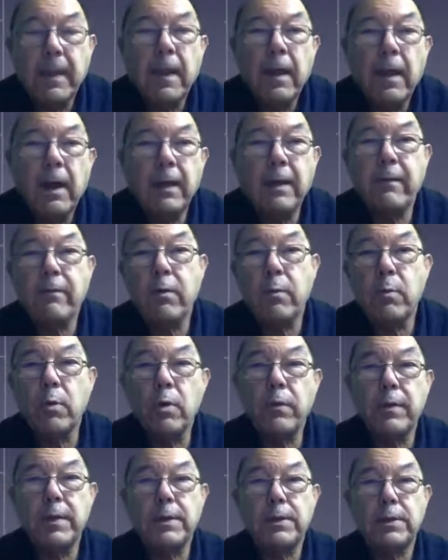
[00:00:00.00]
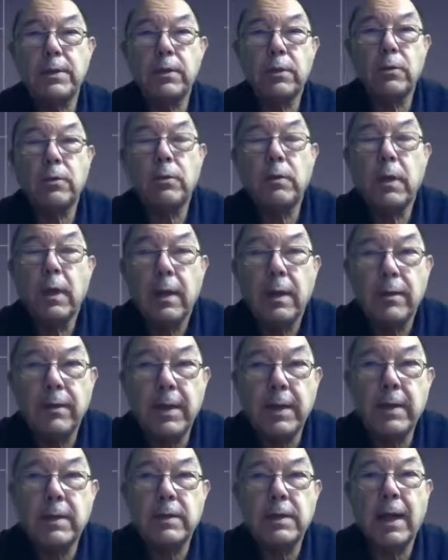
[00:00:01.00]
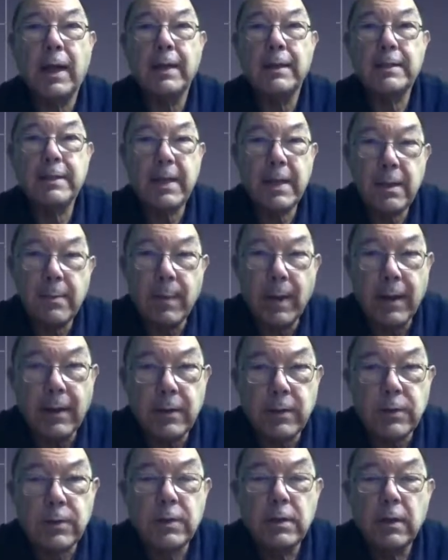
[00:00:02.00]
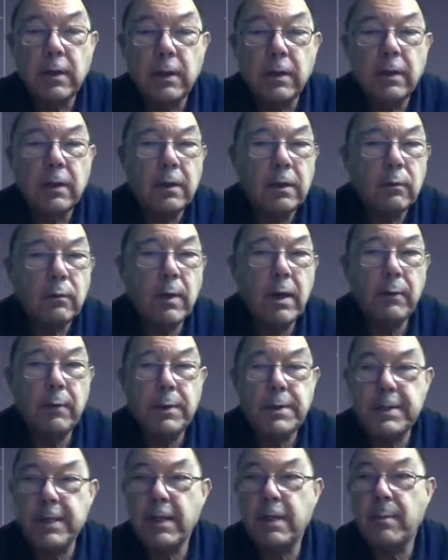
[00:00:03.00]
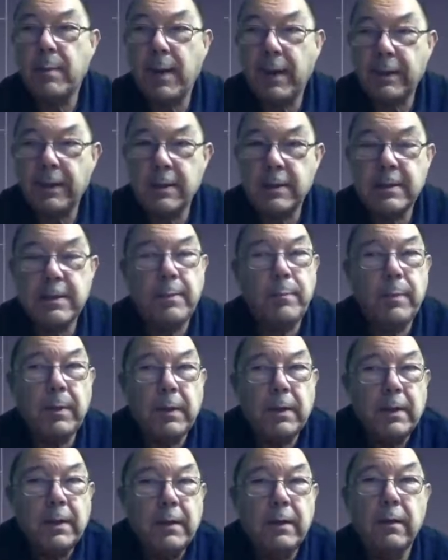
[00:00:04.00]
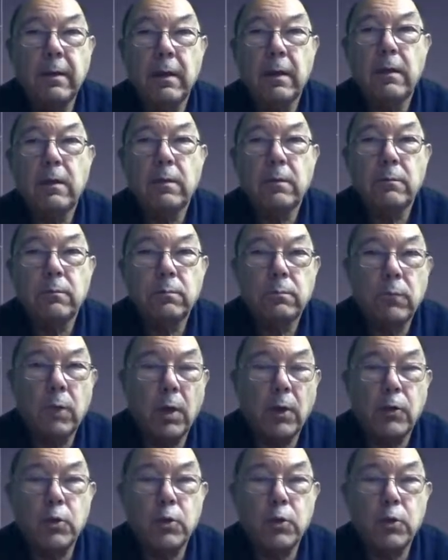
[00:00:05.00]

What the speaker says: And if you move into things like tea bags, where a tea bag is typically what,